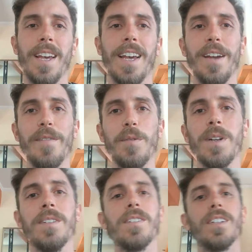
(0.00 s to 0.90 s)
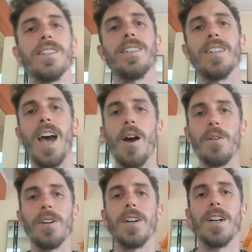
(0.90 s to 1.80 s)
Hey everyone, this is
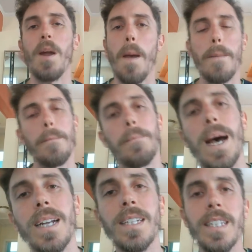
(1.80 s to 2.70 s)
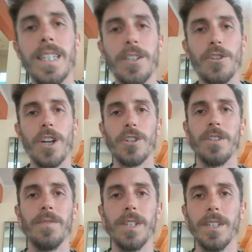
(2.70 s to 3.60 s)
our botany
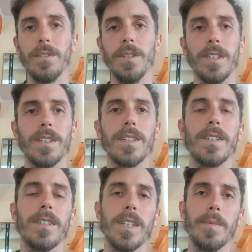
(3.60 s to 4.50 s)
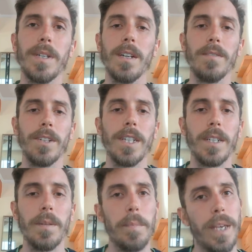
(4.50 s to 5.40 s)
introduction video. This is going to be
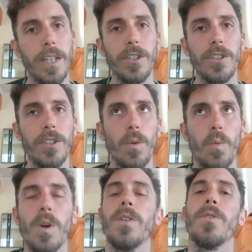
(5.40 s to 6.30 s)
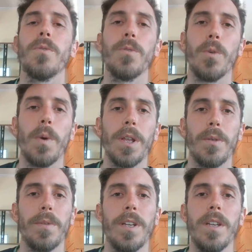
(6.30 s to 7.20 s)
covering pages 1 through
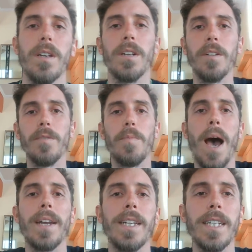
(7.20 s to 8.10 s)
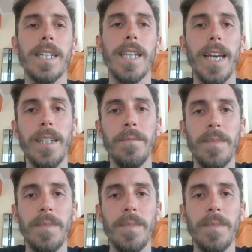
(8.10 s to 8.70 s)
23 of Botany in a Day.